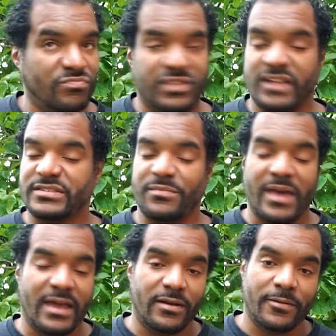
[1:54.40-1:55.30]
doesn't
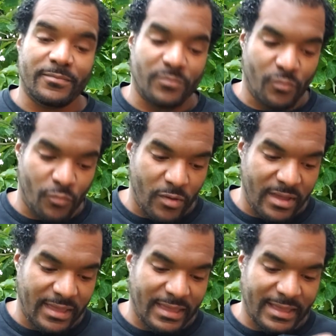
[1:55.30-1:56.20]
matter
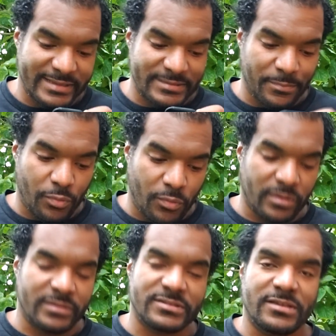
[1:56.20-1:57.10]
what is
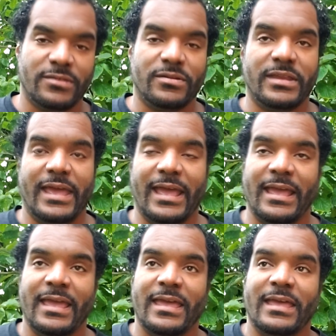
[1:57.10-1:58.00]
important to you today
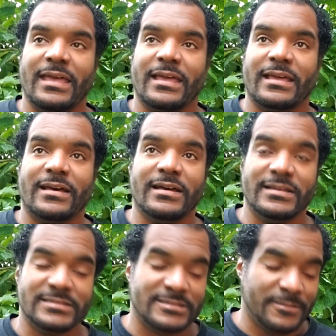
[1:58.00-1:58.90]

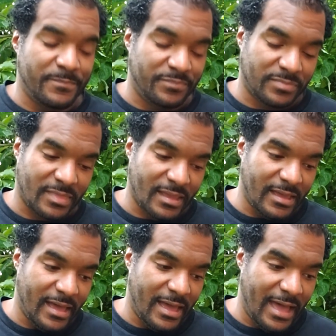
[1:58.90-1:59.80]
because
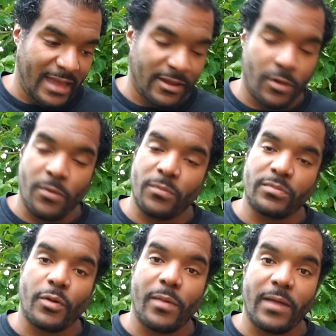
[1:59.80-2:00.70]
I know
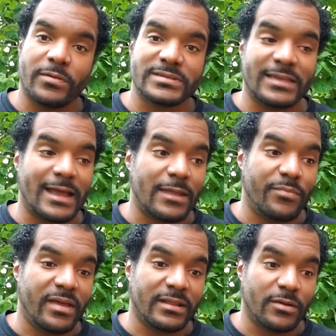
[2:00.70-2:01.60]
nobody wants to get out of
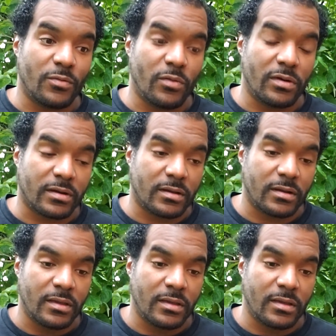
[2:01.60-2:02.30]
bed and go to work.